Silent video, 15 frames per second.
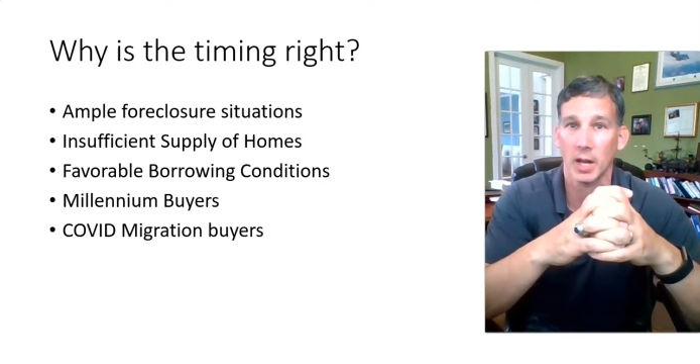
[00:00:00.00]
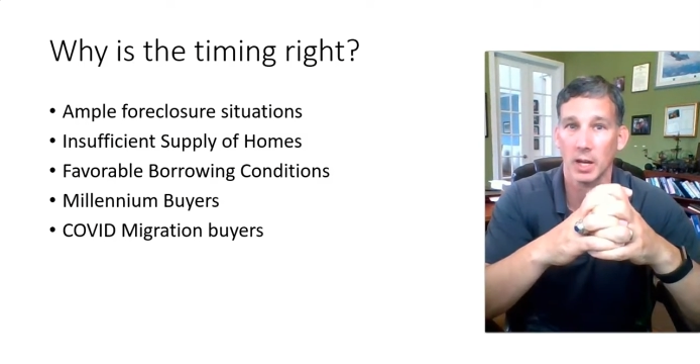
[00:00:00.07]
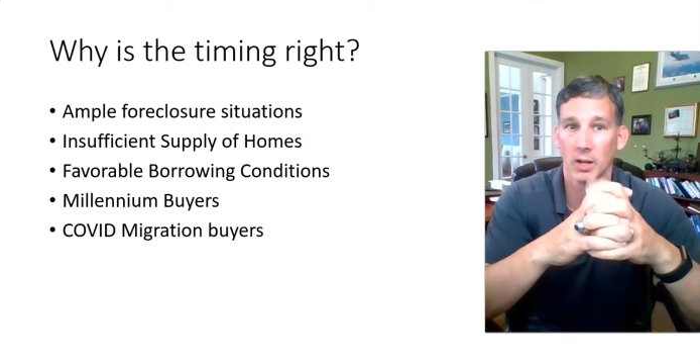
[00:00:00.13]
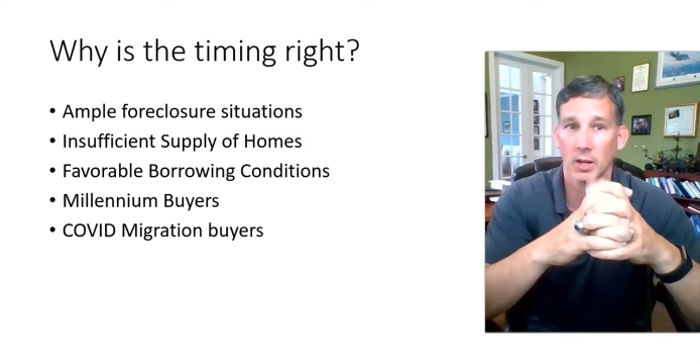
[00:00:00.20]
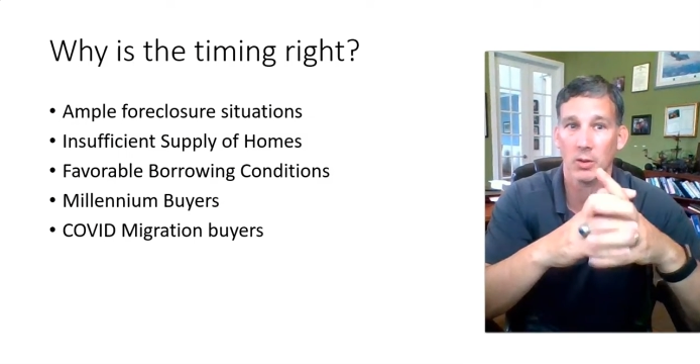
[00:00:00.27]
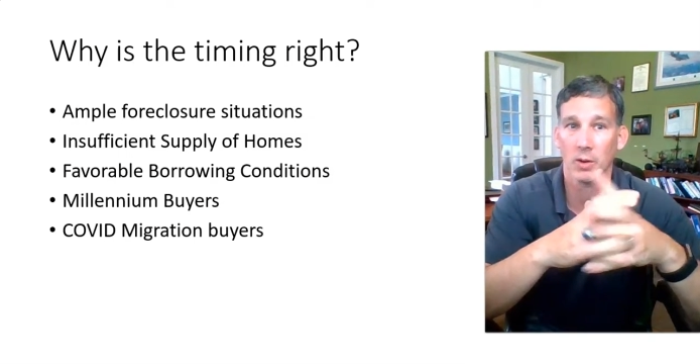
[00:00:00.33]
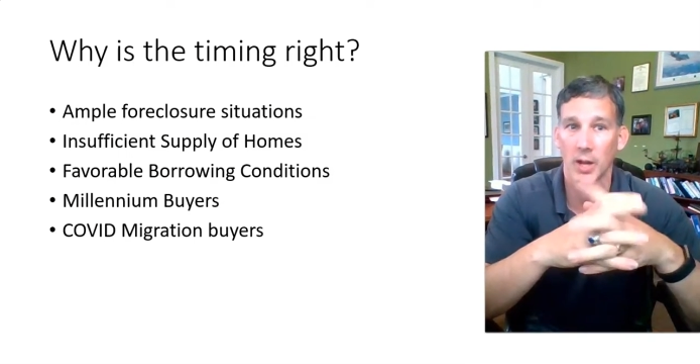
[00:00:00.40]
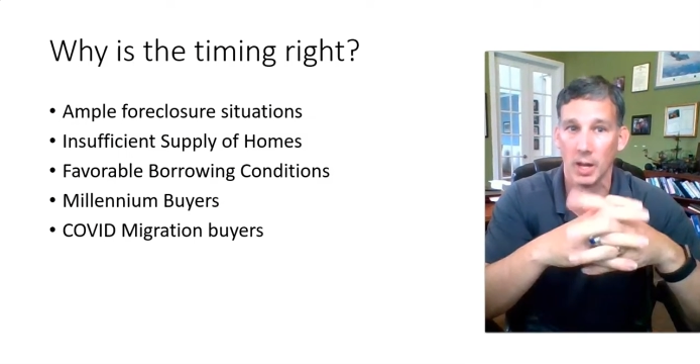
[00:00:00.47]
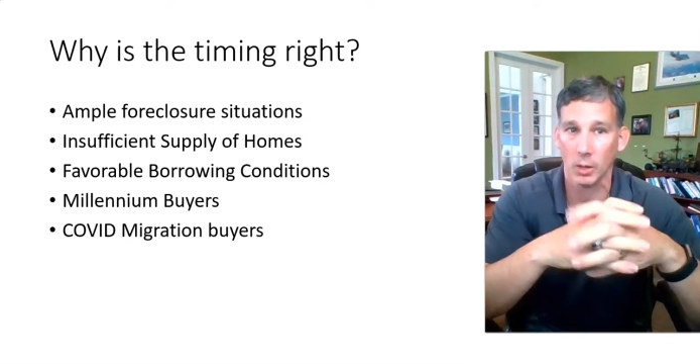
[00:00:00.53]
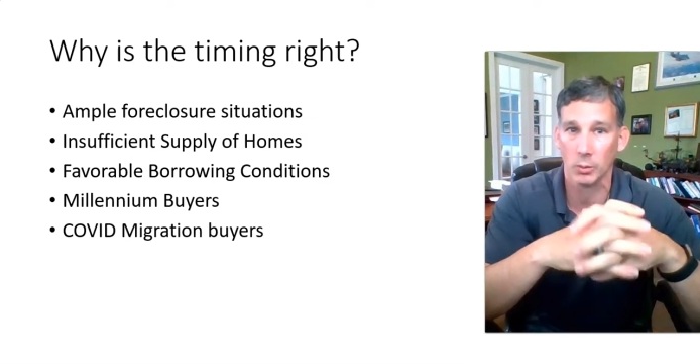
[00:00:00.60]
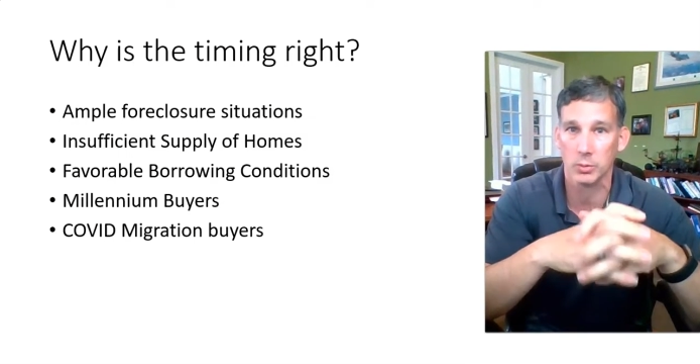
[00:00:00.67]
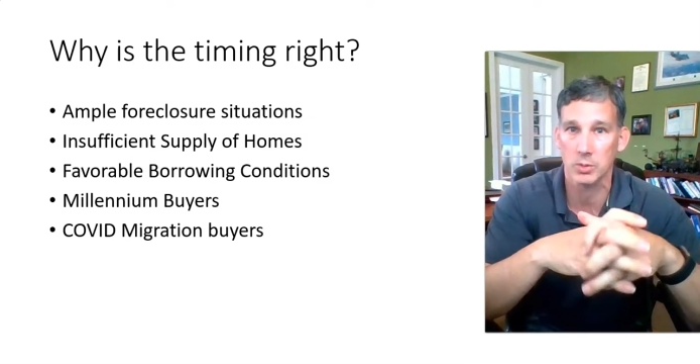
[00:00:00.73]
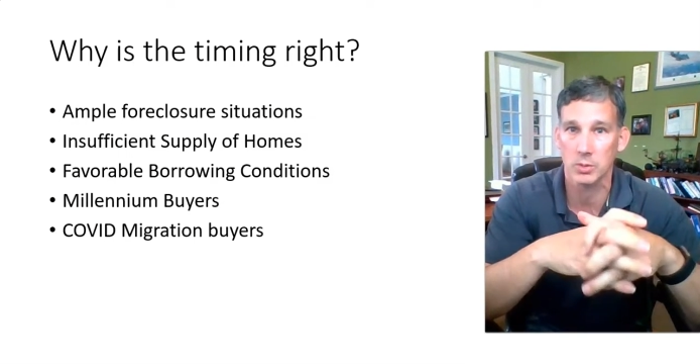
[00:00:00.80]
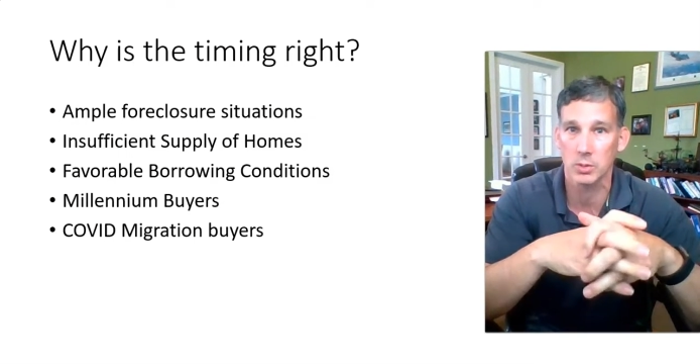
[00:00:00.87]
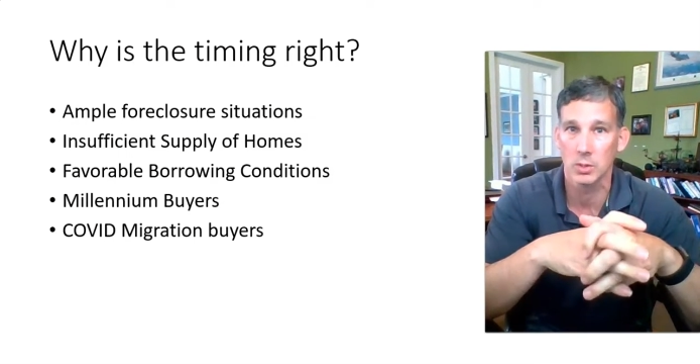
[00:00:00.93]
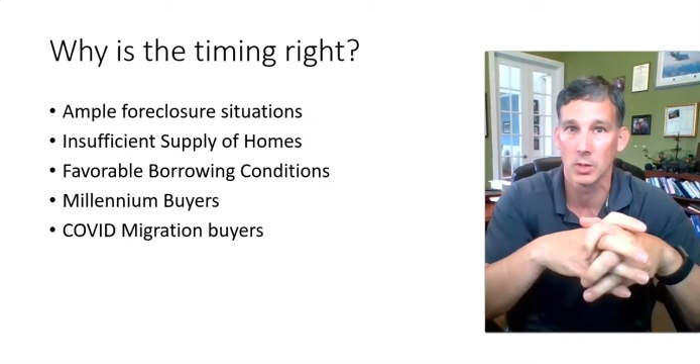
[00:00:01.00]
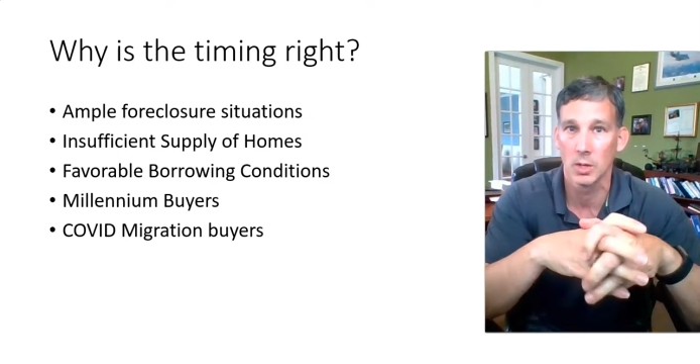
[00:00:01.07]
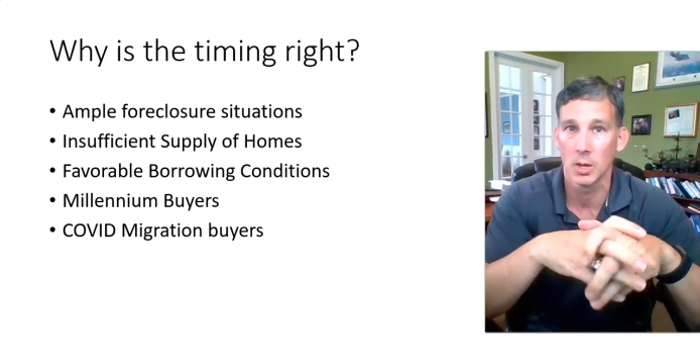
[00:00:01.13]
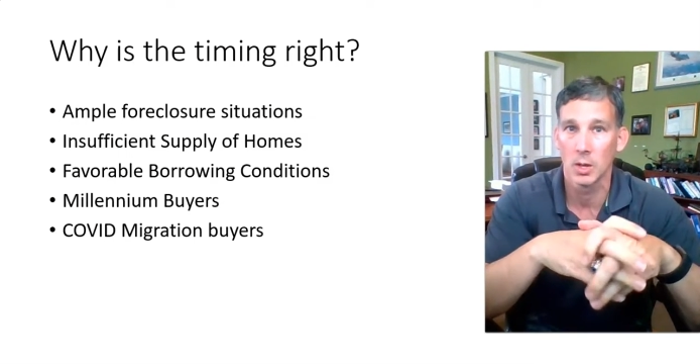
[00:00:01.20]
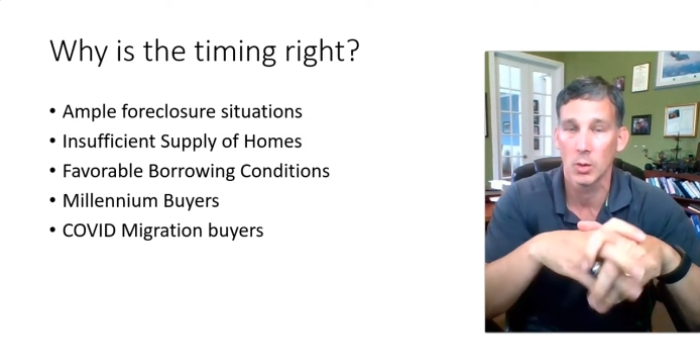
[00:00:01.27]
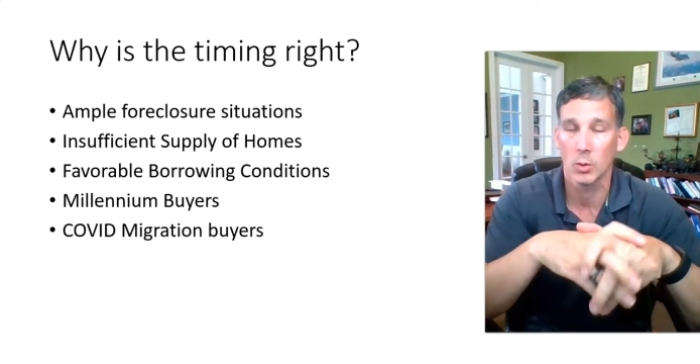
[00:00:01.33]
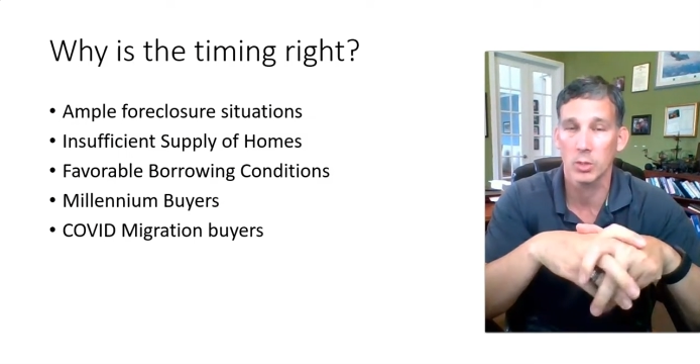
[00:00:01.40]
out of their house.
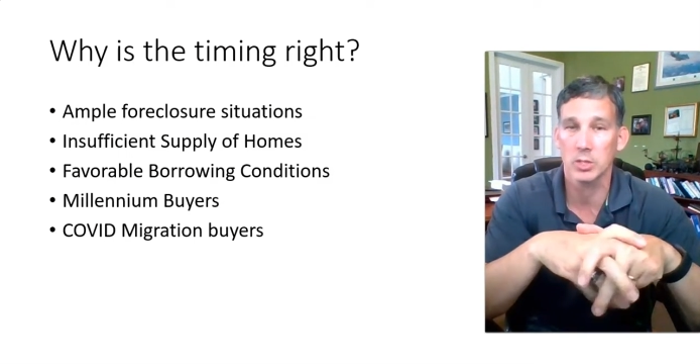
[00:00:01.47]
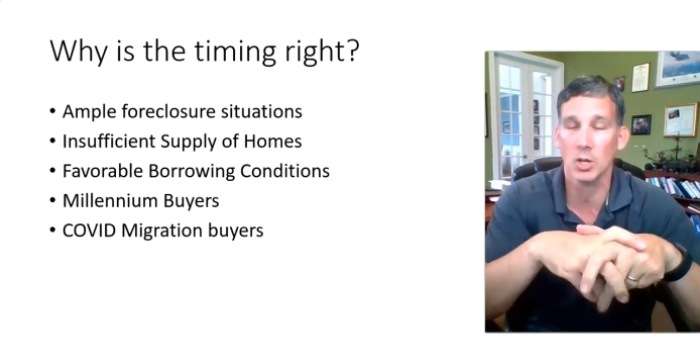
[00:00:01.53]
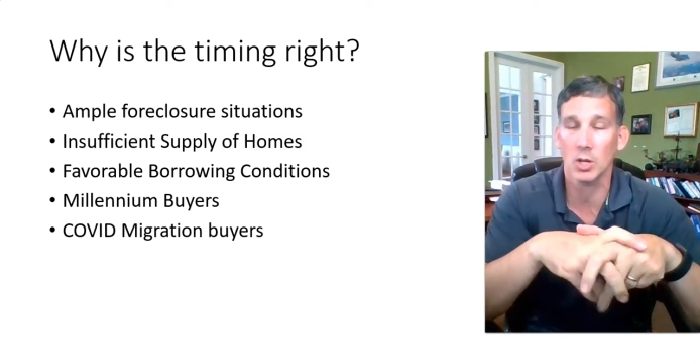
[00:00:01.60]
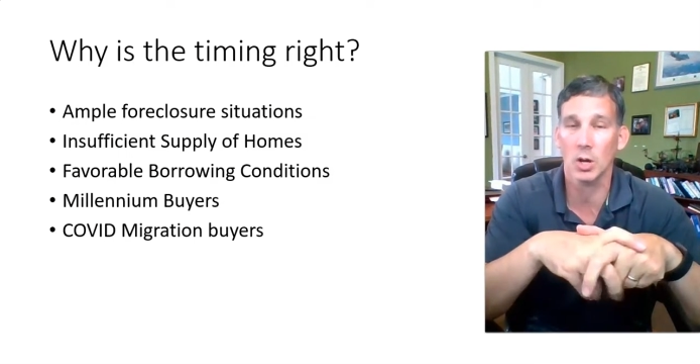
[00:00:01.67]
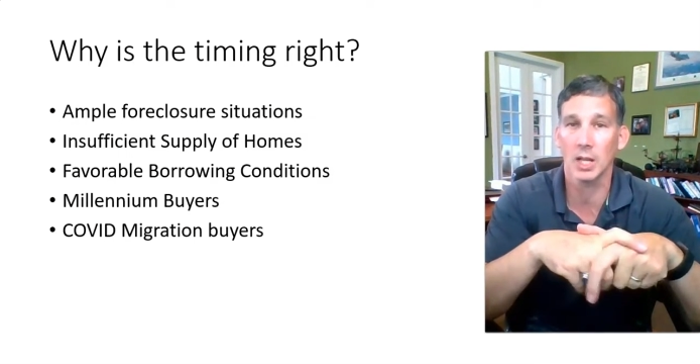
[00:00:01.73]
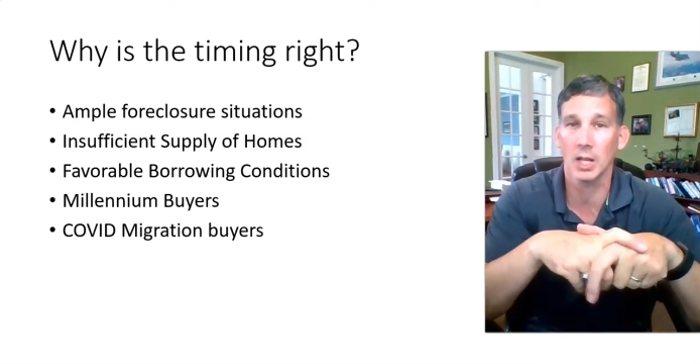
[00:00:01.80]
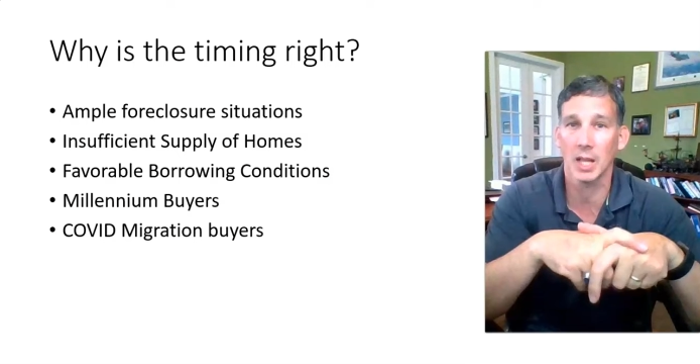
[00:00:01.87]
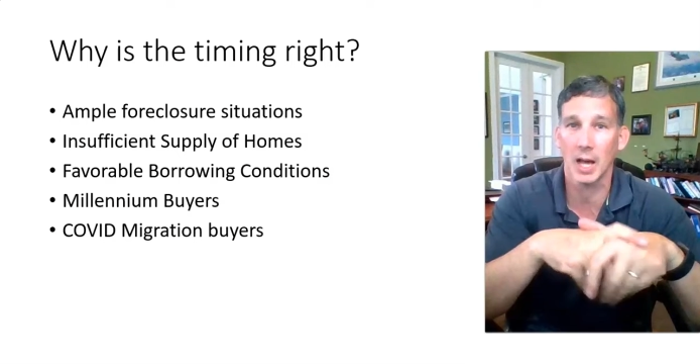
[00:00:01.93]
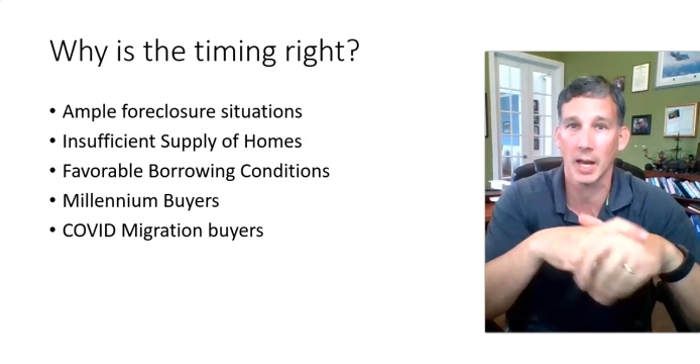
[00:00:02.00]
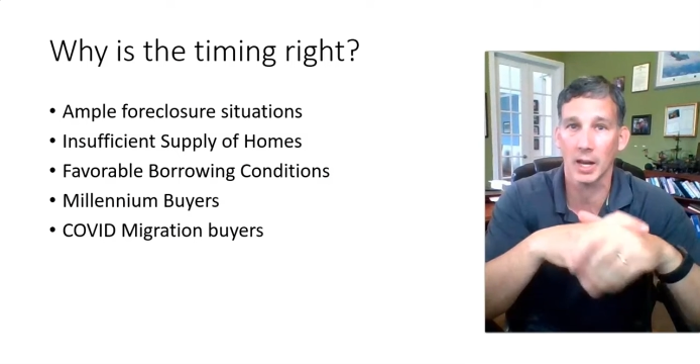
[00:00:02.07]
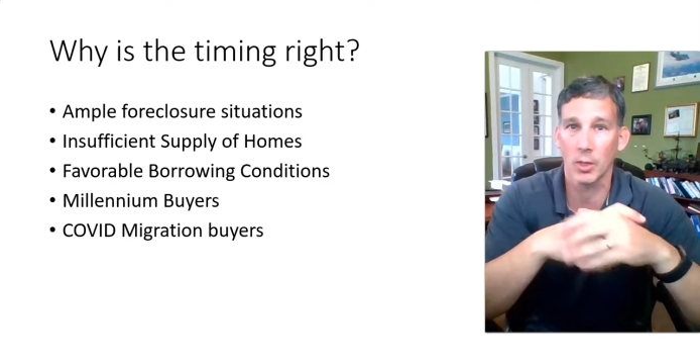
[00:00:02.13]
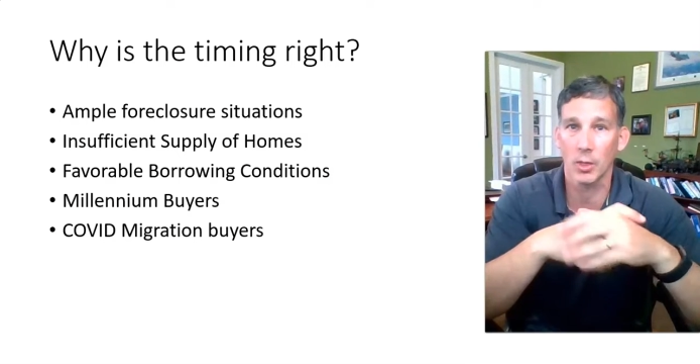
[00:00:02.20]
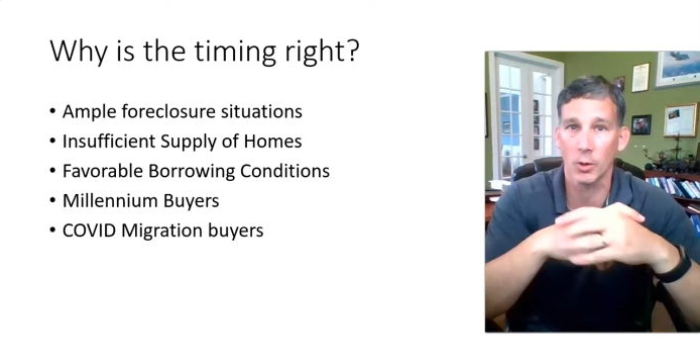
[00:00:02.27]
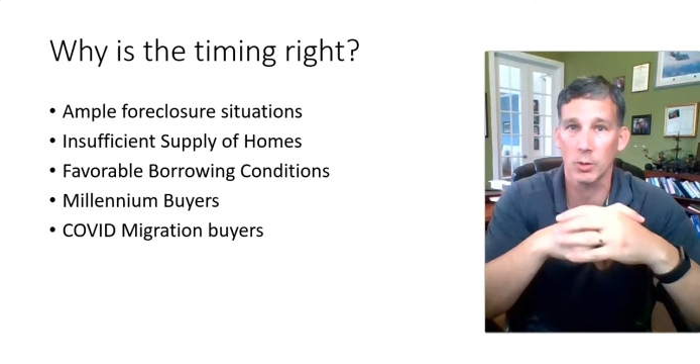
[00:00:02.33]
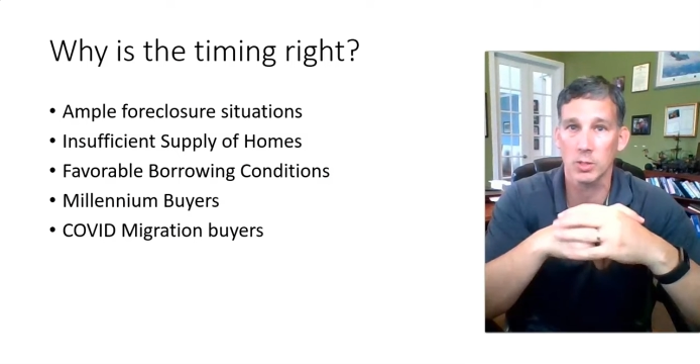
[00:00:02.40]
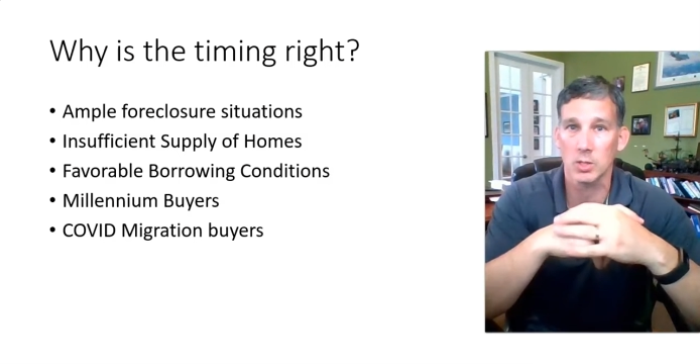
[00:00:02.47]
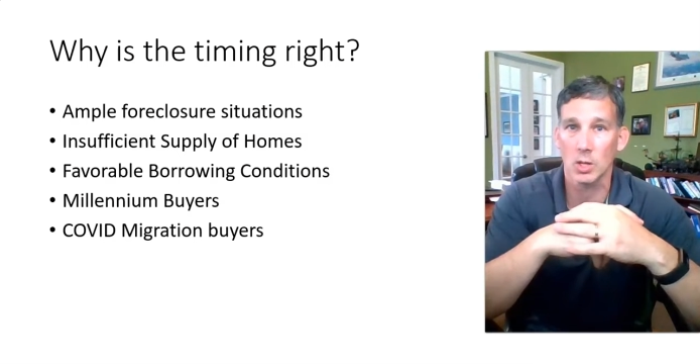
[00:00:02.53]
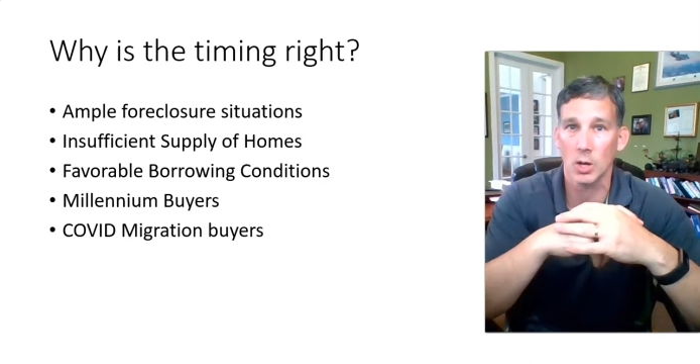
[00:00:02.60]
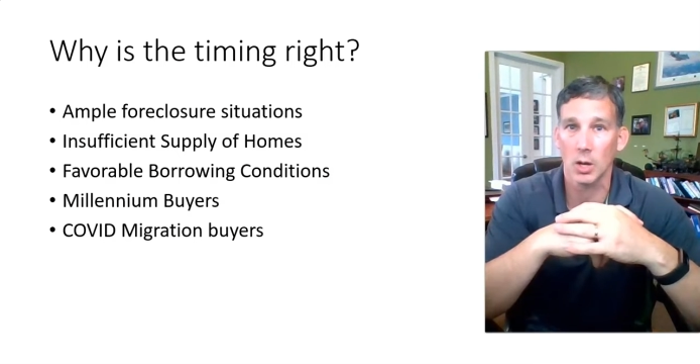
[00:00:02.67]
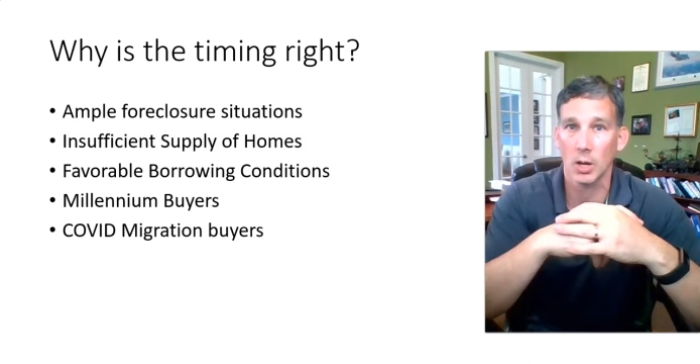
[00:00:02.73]
Saw a lot of those